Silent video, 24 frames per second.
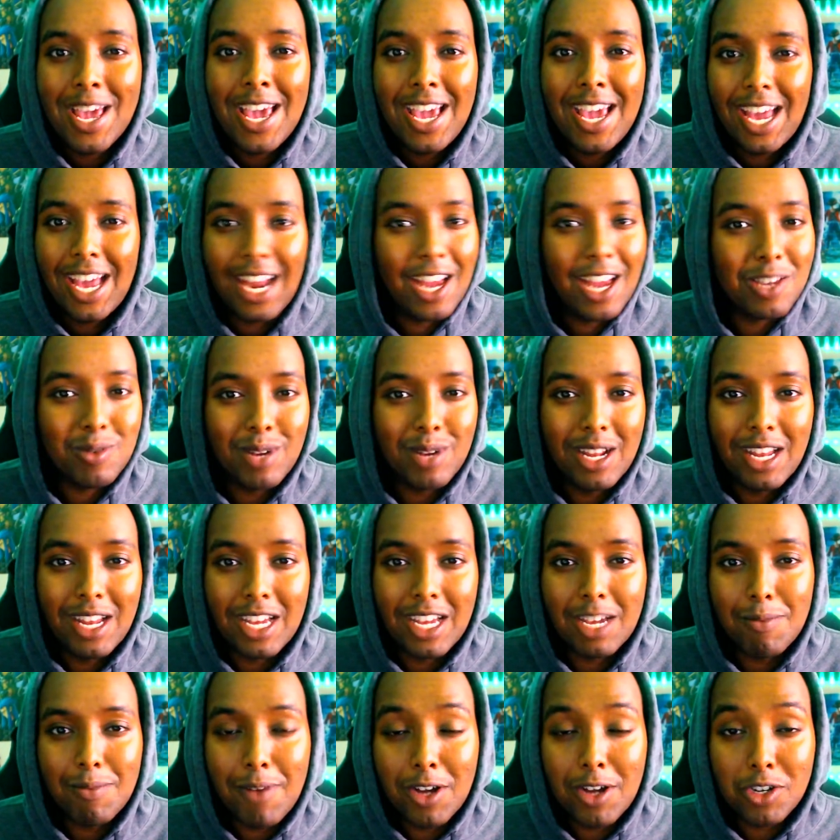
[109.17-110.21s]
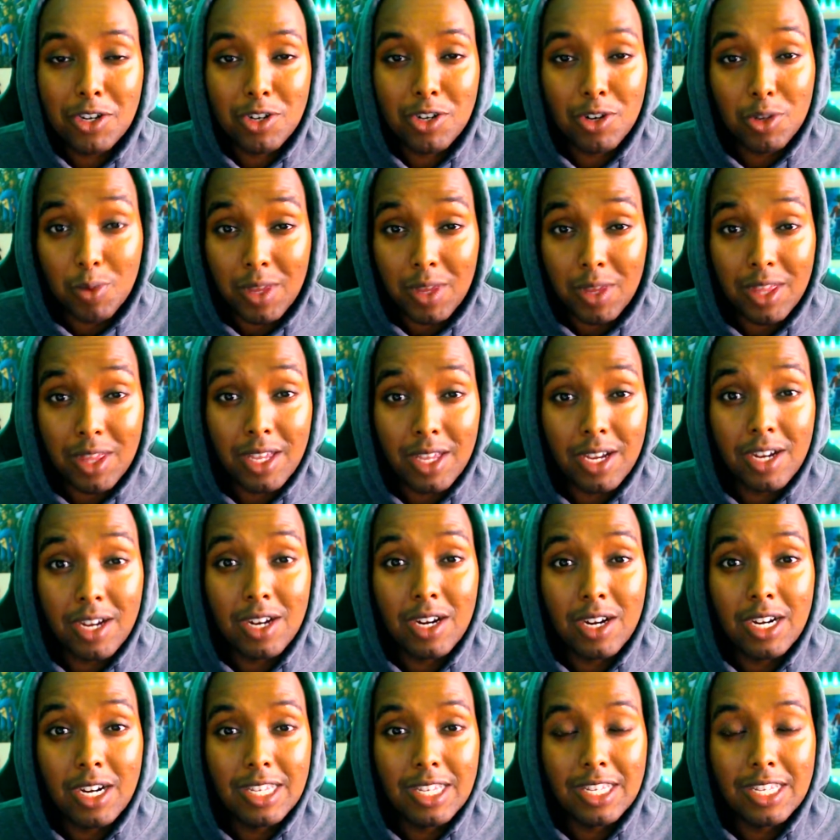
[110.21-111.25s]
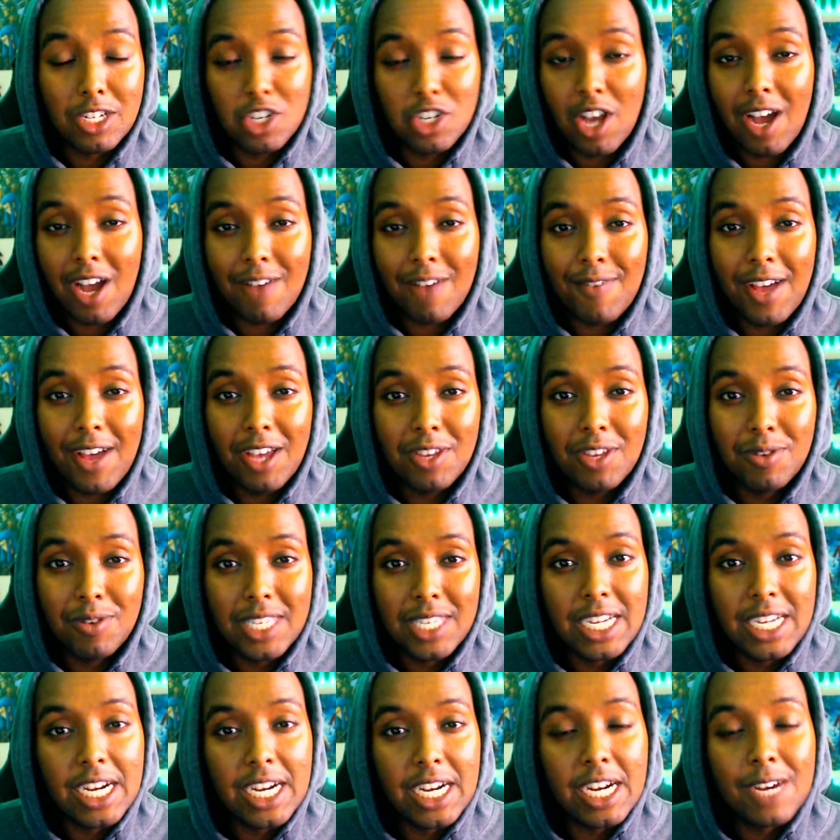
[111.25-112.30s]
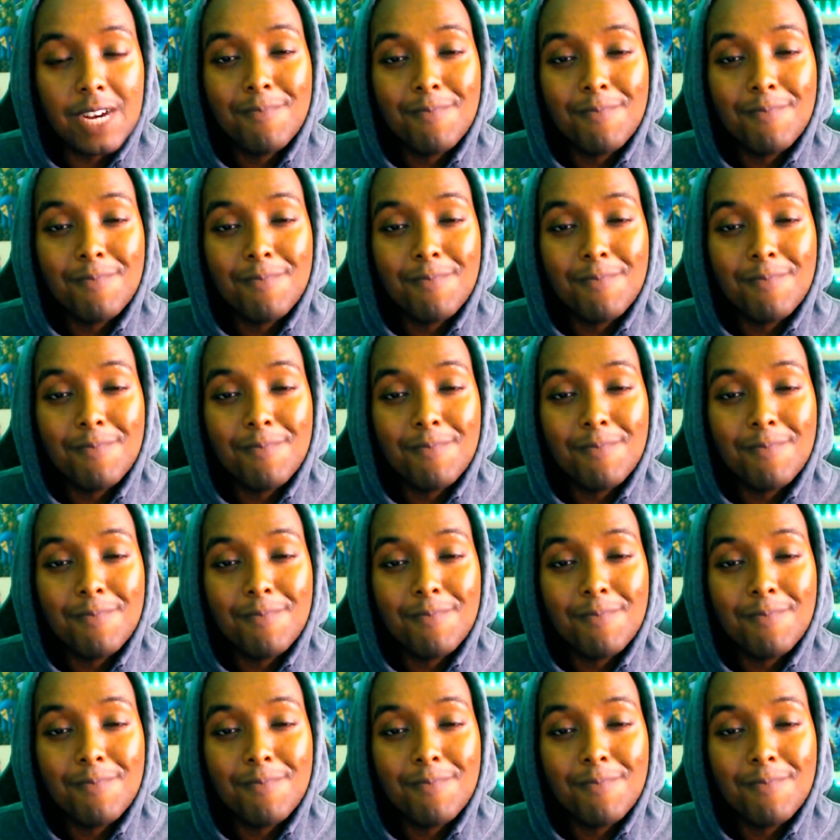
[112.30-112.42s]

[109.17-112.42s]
and that's what i like about shows when they're the shock value is there